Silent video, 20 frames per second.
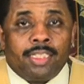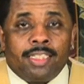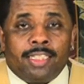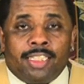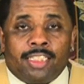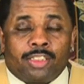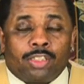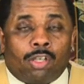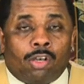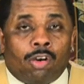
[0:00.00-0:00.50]

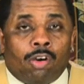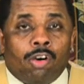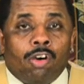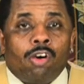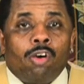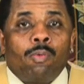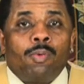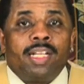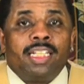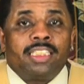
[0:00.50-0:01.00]
There's
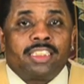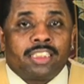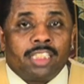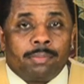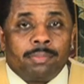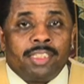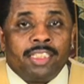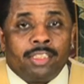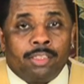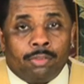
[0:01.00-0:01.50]
always
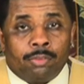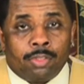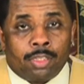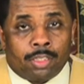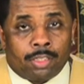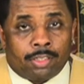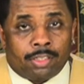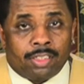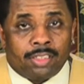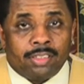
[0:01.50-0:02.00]
something new to
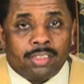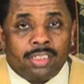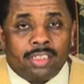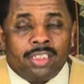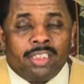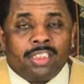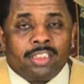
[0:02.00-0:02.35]
learn.